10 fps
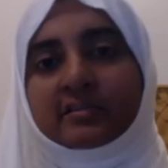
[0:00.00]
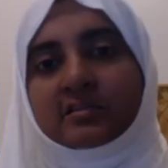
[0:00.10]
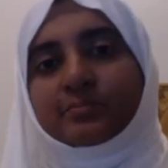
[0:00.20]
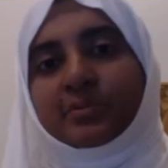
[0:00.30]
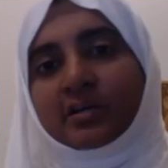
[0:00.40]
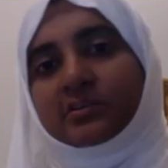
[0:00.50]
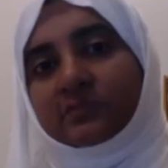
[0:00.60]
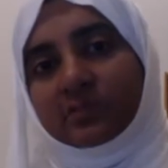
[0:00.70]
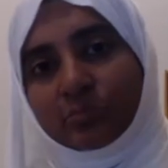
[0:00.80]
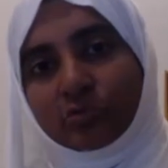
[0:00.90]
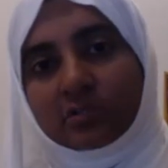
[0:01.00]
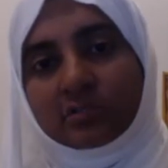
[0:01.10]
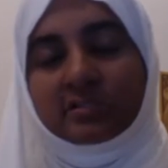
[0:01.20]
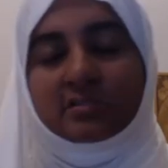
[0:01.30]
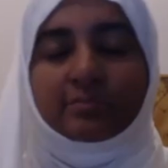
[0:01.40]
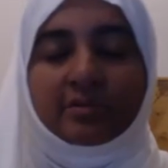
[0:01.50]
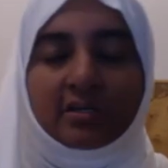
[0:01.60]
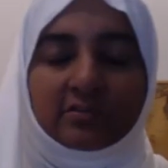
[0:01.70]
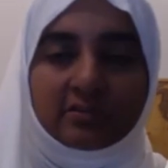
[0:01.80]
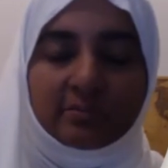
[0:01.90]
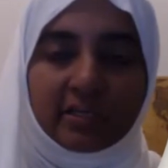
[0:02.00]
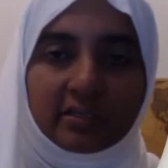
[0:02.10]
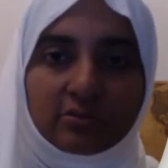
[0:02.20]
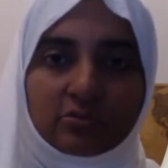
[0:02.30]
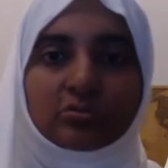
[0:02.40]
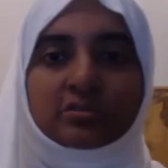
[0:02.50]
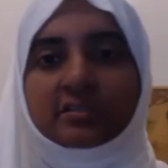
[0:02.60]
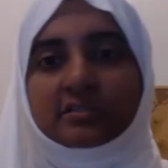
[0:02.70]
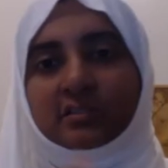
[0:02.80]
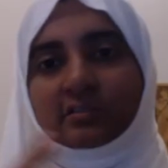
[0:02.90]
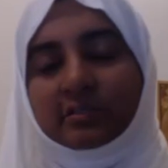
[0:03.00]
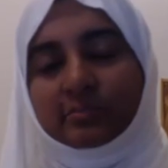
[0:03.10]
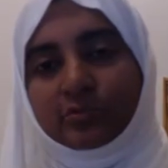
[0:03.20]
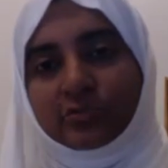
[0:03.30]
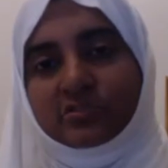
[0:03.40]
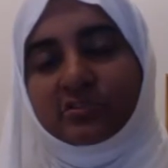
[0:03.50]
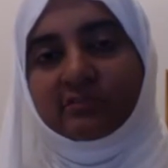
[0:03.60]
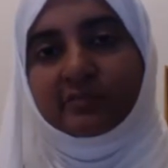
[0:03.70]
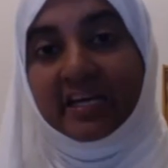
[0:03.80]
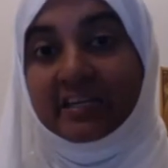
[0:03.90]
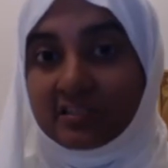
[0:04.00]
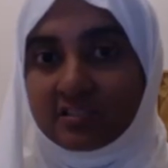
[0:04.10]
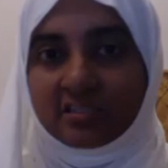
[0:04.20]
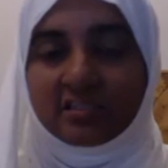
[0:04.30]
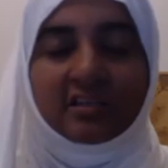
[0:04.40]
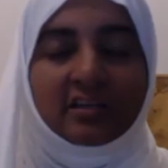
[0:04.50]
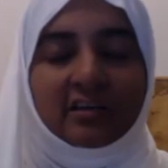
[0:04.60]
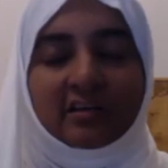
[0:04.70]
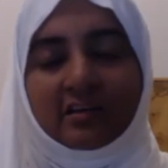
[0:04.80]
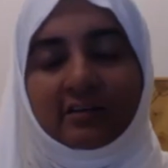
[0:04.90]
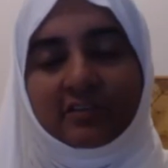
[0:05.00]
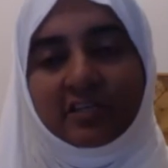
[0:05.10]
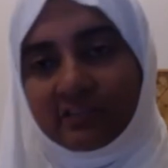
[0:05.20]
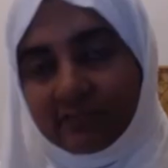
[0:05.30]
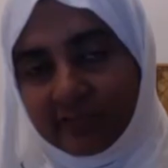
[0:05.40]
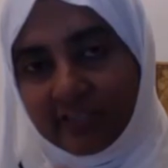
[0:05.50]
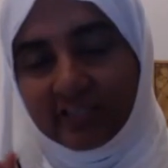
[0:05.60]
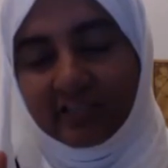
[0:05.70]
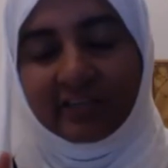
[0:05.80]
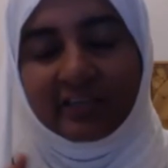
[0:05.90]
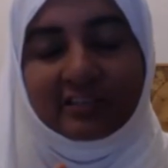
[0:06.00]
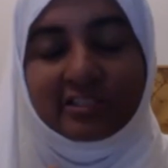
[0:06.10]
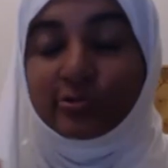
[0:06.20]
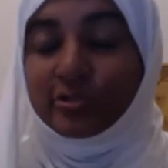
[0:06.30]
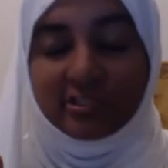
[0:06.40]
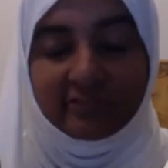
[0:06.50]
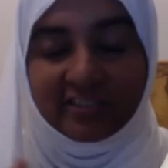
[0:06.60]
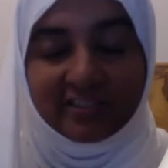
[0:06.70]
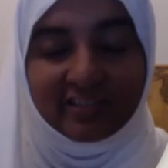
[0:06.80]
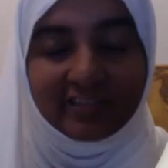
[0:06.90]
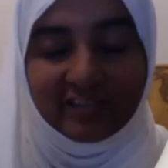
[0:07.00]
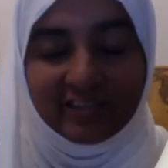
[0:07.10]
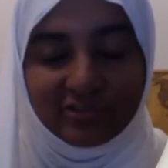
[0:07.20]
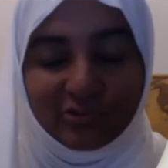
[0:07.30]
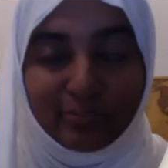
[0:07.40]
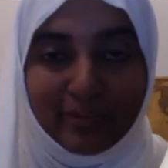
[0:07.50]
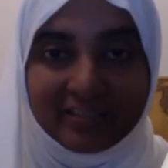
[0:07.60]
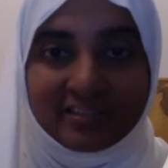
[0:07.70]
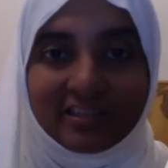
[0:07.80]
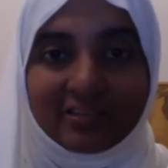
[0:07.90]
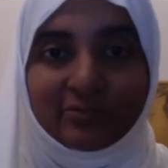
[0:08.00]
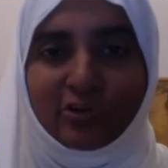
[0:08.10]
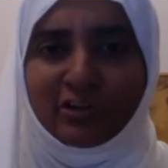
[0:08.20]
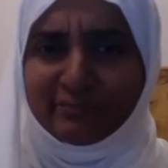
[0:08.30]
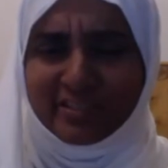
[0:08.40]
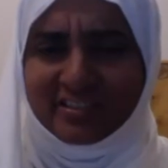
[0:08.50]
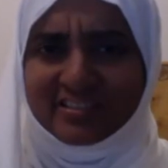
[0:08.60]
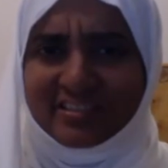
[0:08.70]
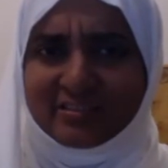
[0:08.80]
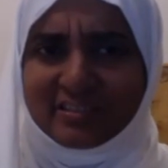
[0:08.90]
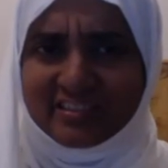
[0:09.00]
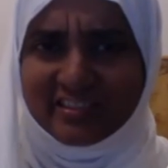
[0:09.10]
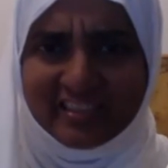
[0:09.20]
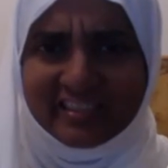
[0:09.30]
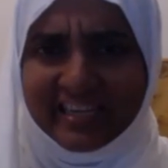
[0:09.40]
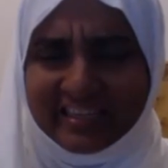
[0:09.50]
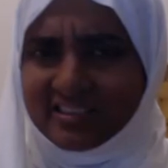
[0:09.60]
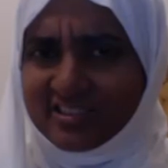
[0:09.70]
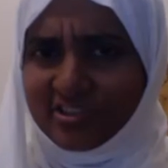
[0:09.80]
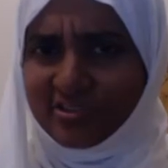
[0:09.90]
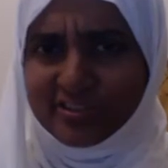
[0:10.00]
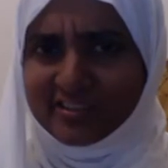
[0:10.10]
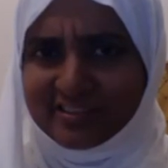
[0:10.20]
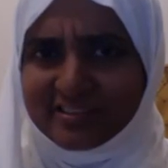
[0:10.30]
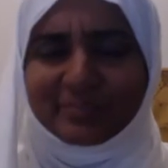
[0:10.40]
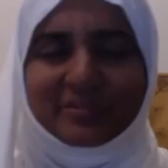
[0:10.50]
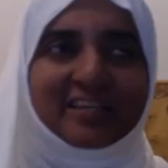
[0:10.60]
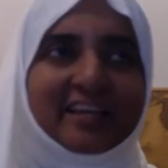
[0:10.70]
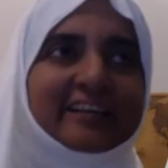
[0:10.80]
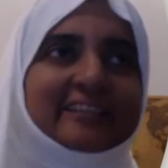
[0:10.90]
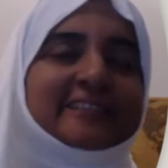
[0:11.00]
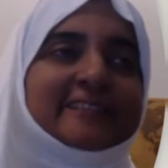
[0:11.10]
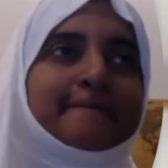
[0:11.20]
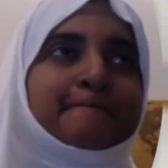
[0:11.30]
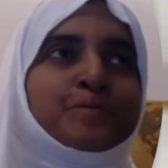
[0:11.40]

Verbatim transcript: is it part of the mulk is it part of the malakut is it composed of energy uh, we we uh, intuitively think there's no matter involved, but is it really energy or is it something else?